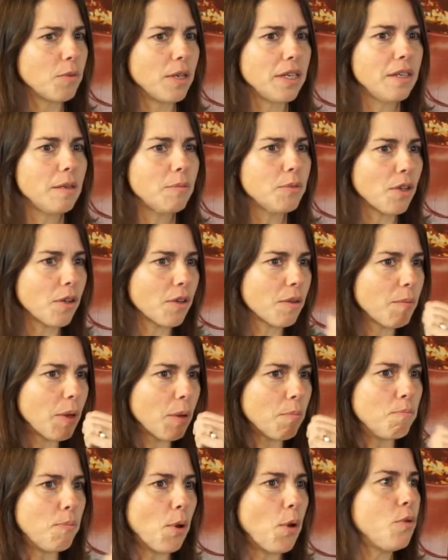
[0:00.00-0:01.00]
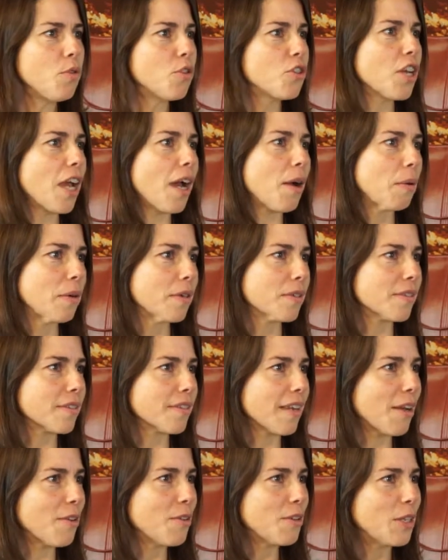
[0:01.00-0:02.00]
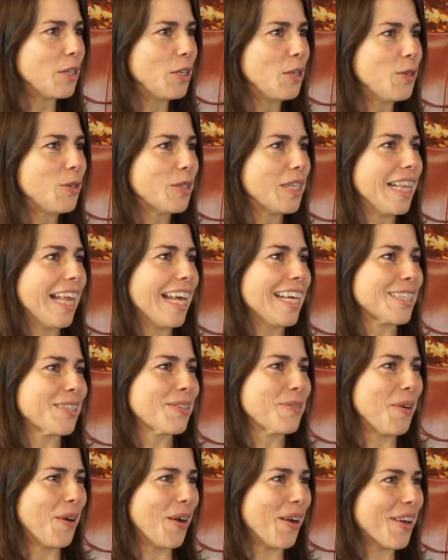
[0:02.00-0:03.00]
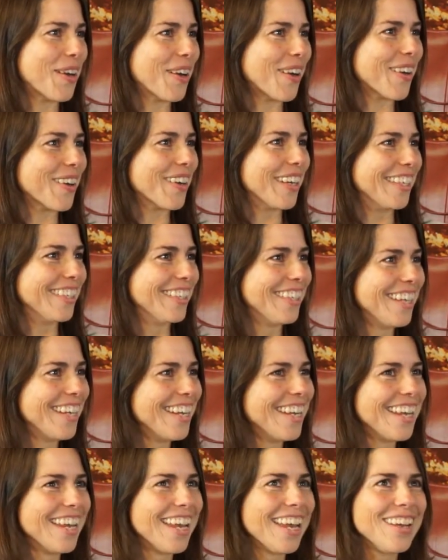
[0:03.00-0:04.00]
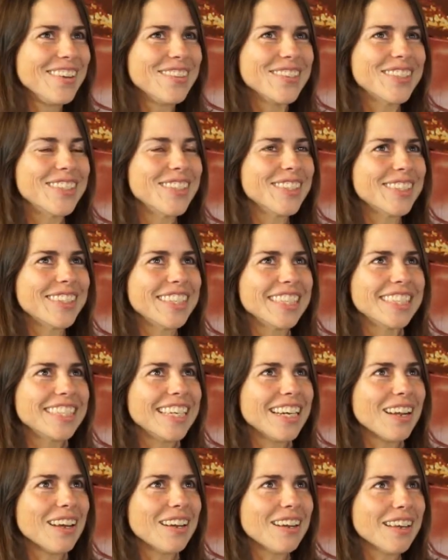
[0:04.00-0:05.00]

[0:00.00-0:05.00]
We ended up talking about boat showers and how you could use less water. And it was just hysterical.